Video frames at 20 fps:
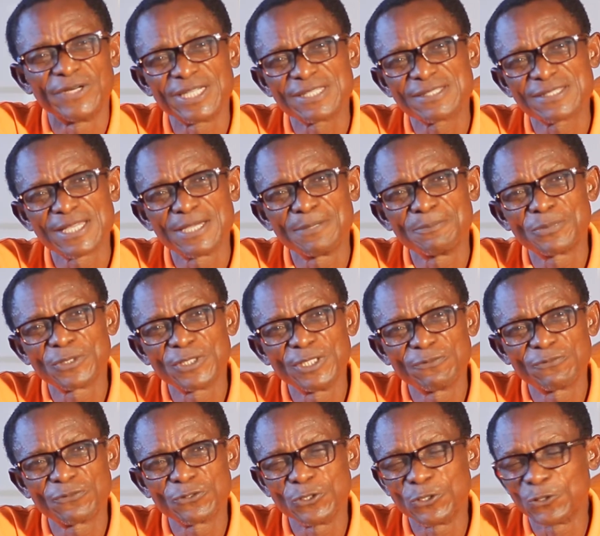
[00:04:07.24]
example,
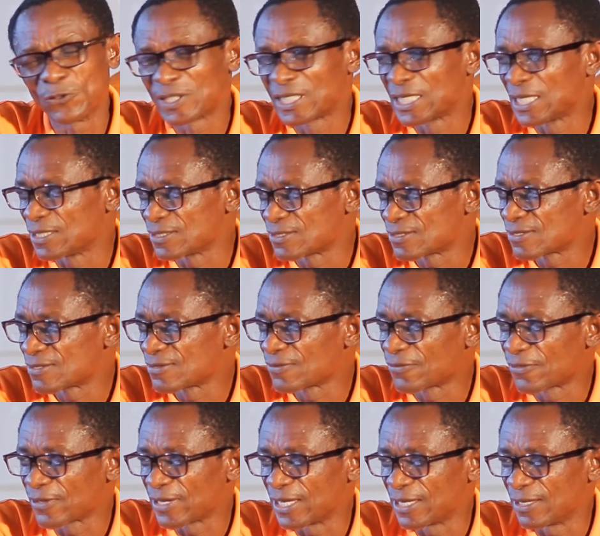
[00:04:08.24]
if we look at
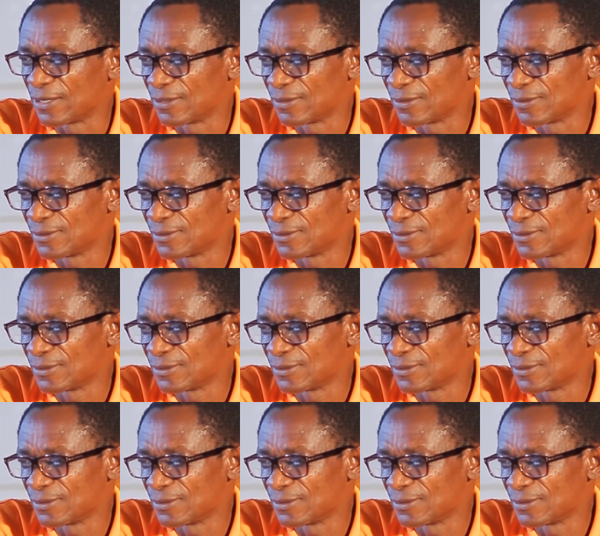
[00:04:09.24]
the